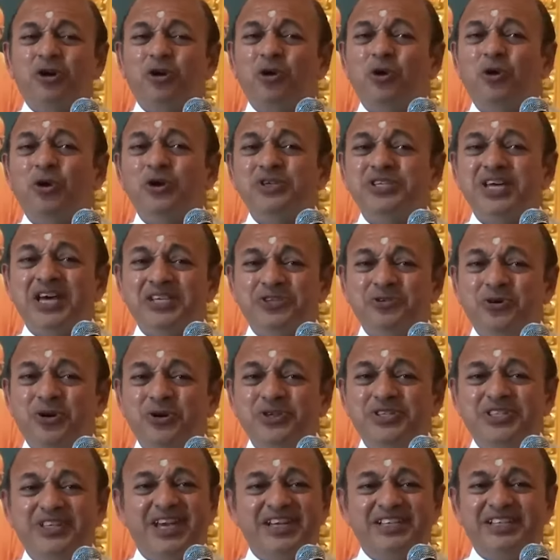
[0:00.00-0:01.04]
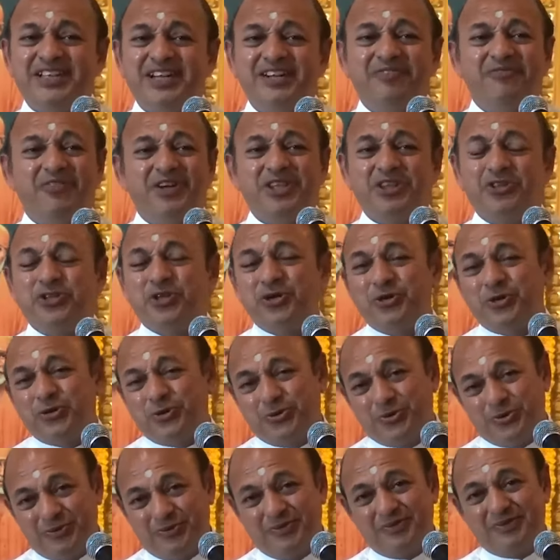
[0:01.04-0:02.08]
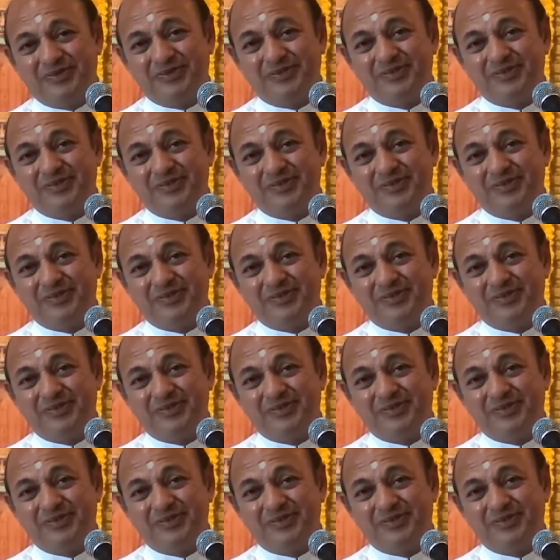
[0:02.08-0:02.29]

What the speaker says: close association with you.